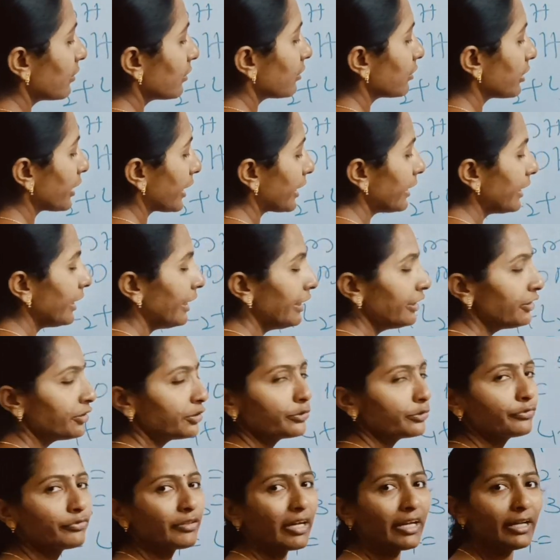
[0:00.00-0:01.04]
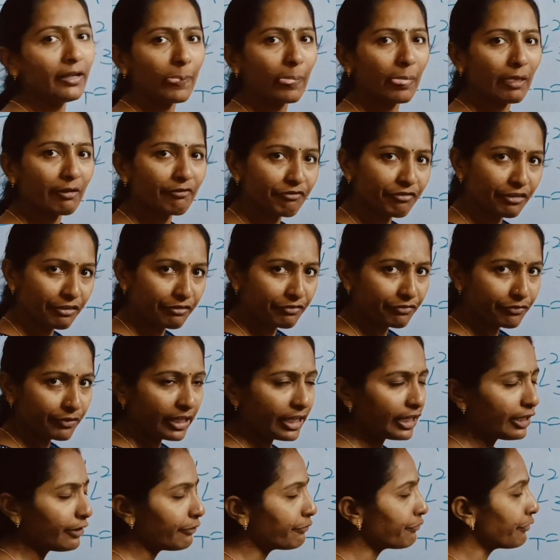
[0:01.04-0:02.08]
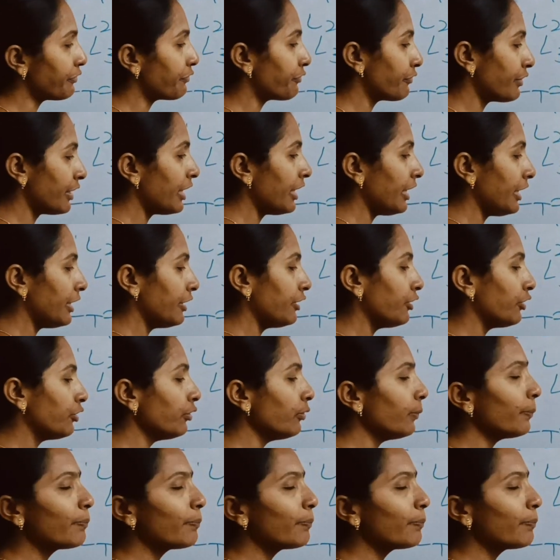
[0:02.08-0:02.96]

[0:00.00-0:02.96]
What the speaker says: 10 into 5, 50. 50 into